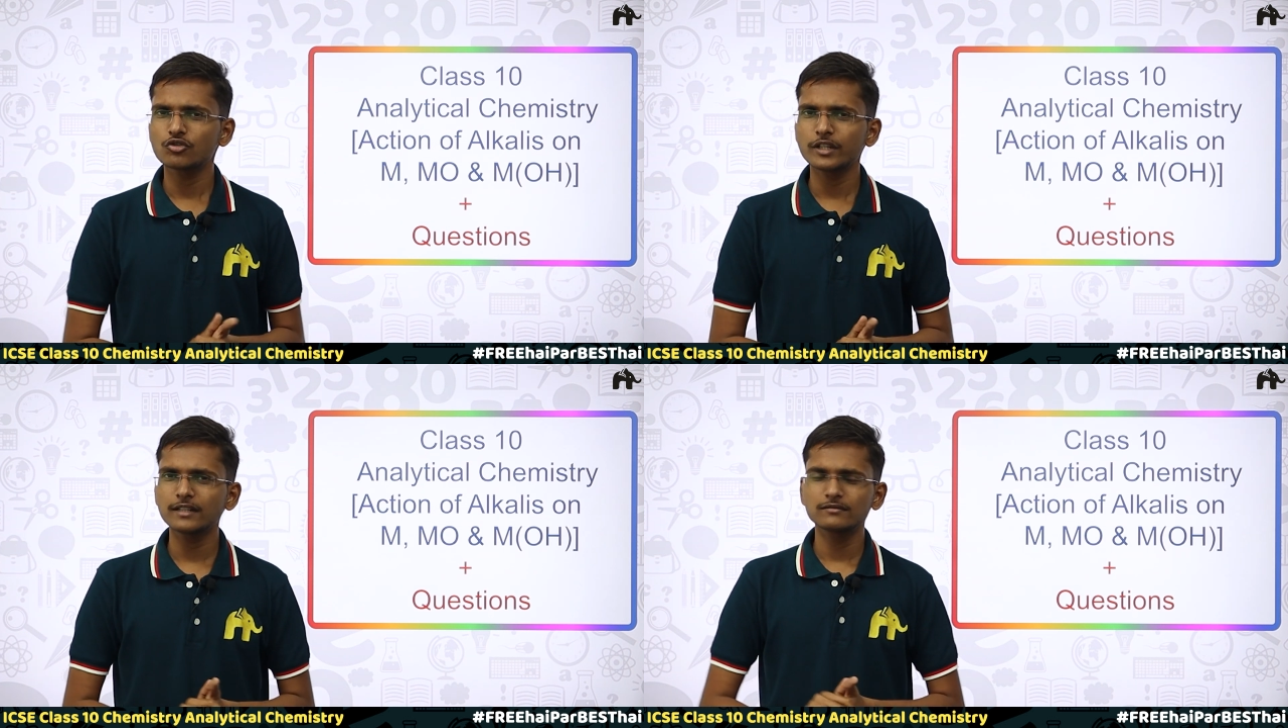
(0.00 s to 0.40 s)

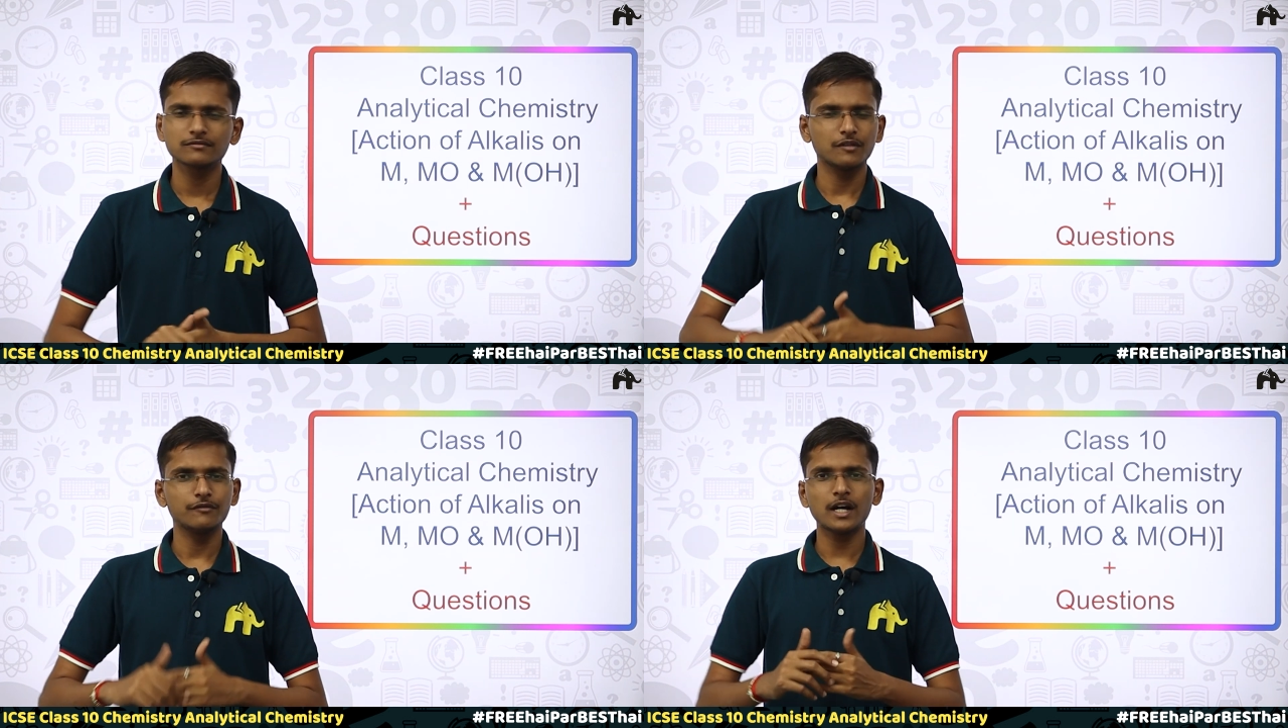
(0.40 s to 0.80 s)
so that
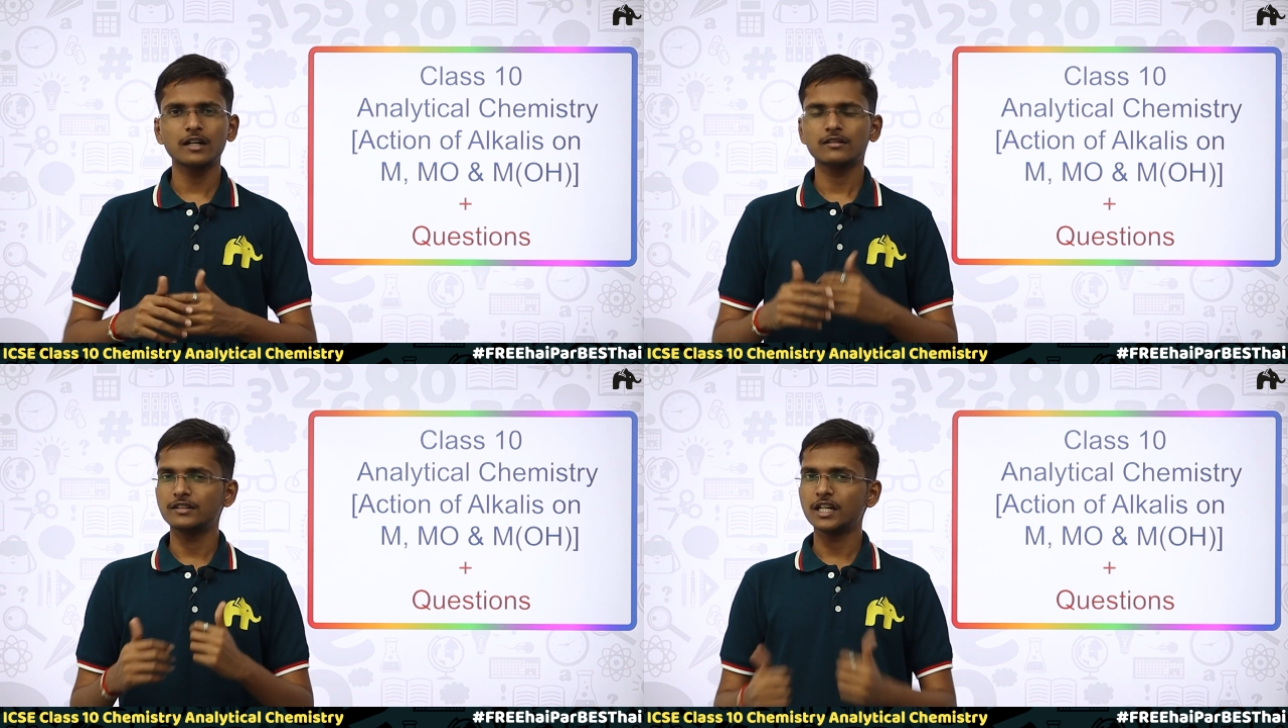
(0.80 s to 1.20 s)
we
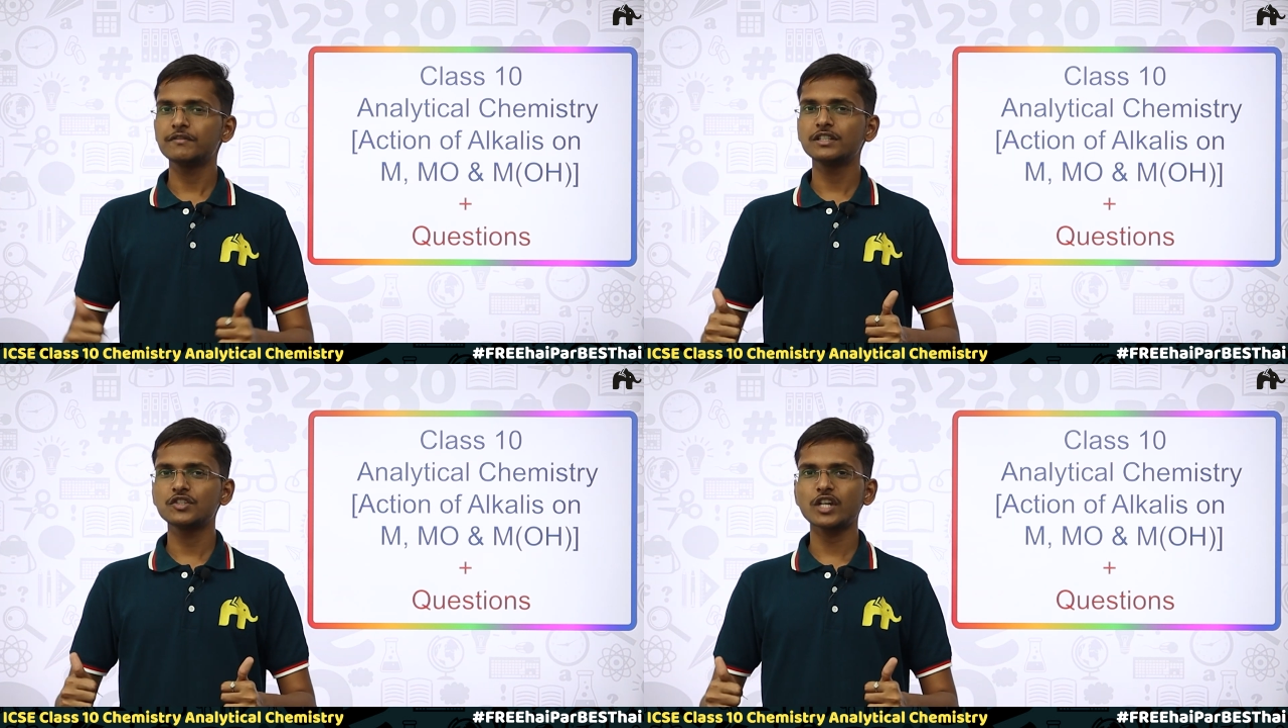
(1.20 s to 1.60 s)
are done
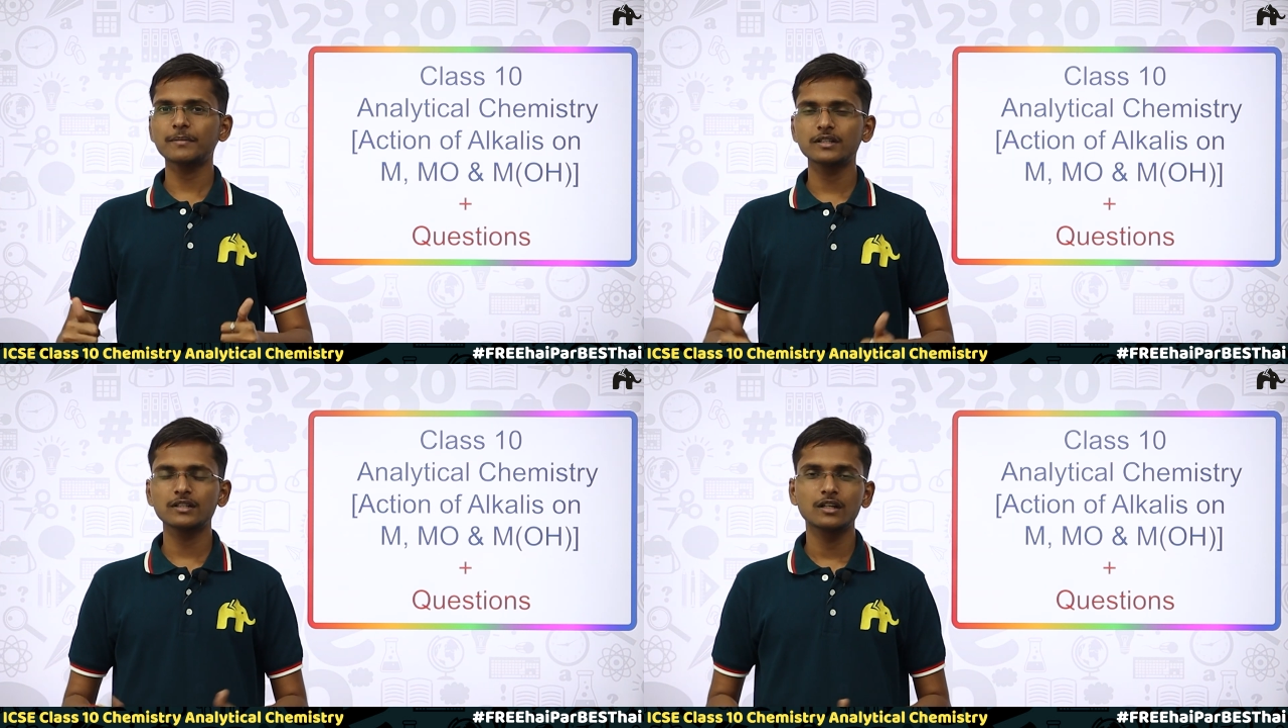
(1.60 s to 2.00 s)
with this
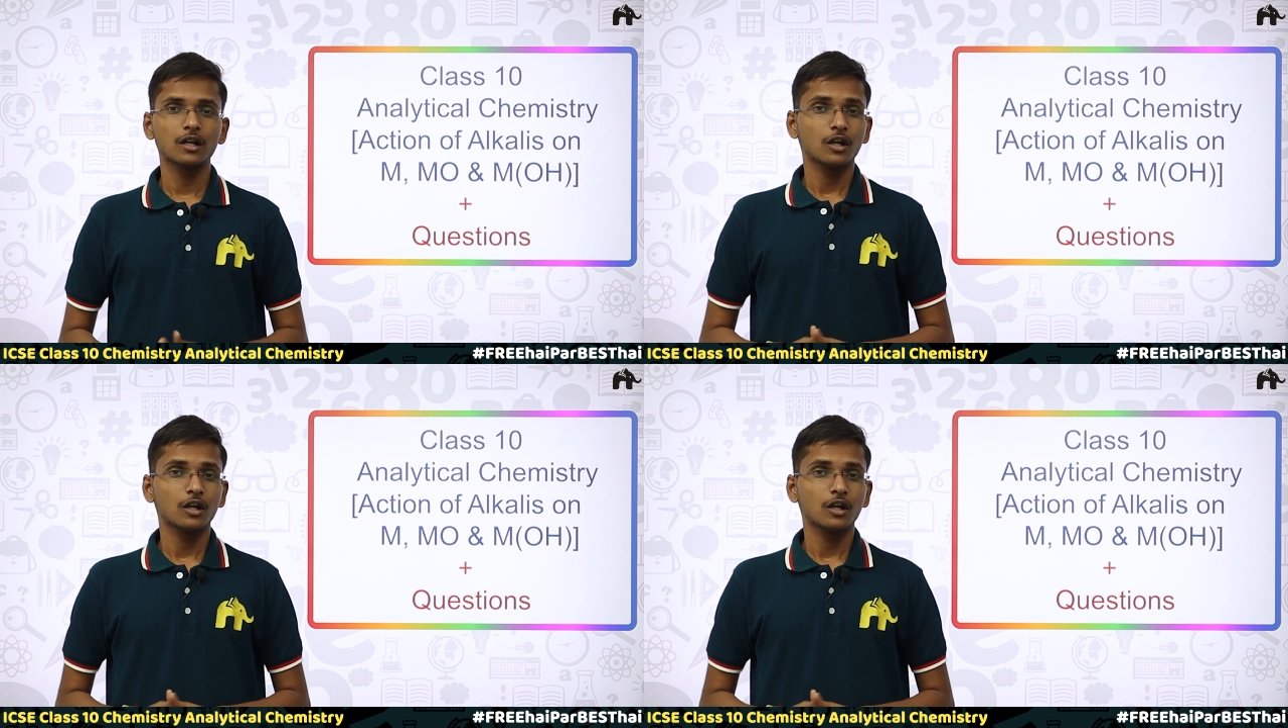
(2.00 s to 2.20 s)
chapter.